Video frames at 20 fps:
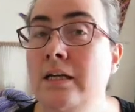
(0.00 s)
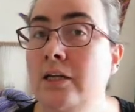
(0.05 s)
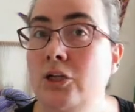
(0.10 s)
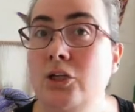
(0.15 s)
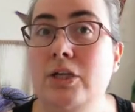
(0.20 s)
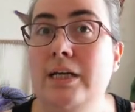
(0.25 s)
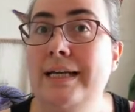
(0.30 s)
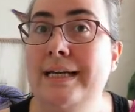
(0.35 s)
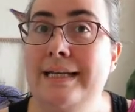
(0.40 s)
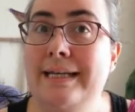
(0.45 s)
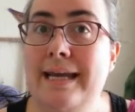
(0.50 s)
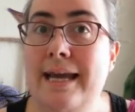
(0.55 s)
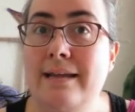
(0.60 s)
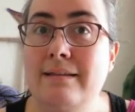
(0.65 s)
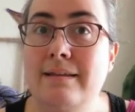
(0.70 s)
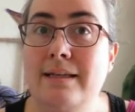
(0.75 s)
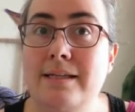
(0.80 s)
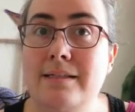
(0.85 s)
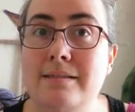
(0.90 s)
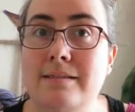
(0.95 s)
you're going to
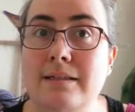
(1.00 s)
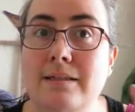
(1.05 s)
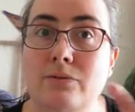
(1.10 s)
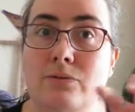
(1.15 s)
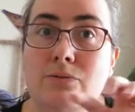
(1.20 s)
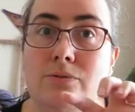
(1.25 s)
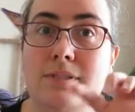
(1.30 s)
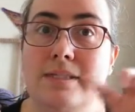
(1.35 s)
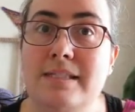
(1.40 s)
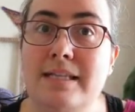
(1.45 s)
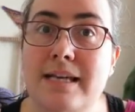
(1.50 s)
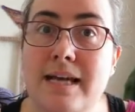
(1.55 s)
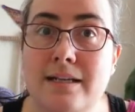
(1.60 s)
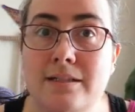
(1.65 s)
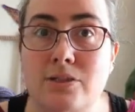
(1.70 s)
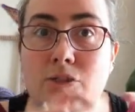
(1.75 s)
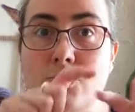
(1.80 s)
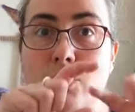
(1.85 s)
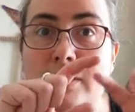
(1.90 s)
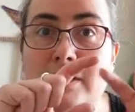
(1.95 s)
get these little
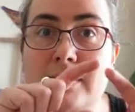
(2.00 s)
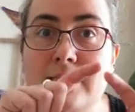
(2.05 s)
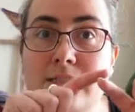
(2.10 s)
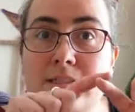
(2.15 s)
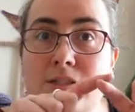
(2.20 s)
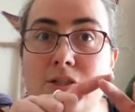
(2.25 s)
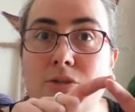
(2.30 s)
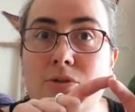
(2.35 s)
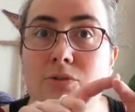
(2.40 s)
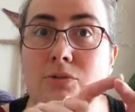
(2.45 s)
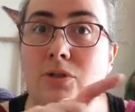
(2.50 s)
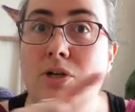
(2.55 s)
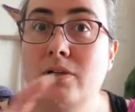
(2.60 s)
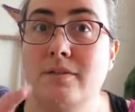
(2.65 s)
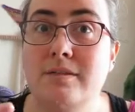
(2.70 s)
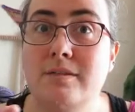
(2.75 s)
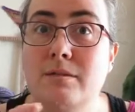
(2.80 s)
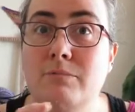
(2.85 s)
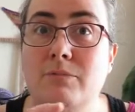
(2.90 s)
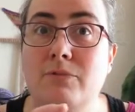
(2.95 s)
CN22
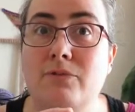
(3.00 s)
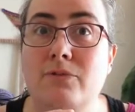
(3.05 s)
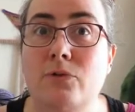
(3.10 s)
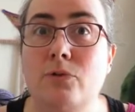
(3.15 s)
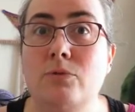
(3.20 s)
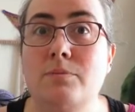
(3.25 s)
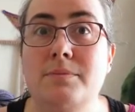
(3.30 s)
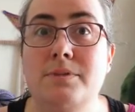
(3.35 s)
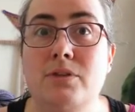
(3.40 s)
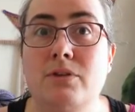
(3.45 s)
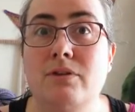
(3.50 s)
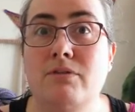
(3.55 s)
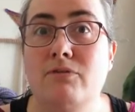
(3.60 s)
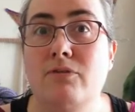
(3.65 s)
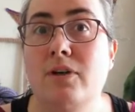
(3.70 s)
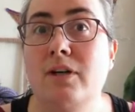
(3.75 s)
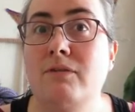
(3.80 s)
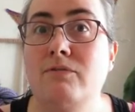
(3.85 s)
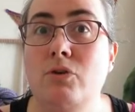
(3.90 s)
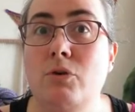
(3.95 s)
custom forms on the
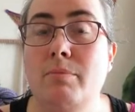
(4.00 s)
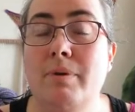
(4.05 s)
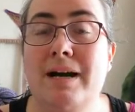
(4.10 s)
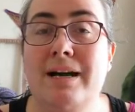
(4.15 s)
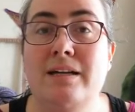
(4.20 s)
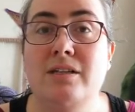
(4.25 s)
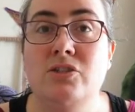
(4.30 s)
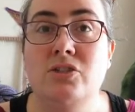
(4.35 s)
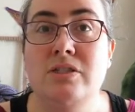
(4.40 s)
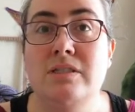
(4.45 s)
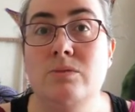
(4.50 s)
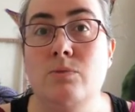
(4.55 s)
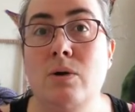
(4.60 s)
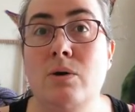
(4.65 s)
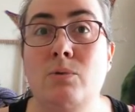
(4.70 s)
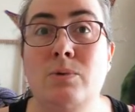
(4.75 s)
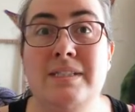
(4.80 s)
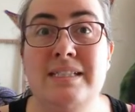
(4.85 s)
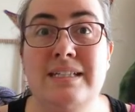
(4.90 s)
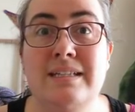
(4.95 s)
front of your packages, where
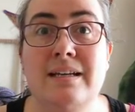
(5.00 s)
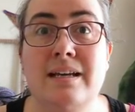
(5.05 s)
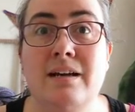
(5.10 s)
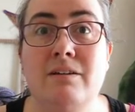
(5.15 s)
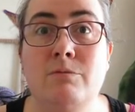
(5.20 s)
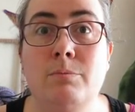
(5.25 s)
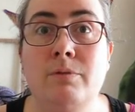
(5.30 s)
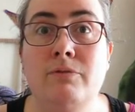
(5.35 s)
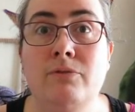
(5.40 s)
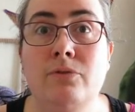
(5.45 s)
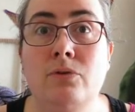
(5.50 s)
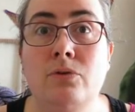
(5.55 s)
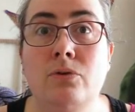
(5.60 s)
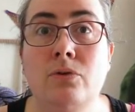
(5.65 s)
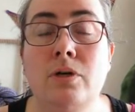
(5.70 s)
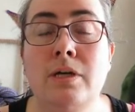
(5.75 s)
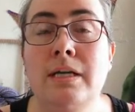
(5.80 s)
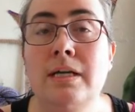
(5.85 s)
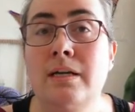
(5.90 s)
we didn't have before,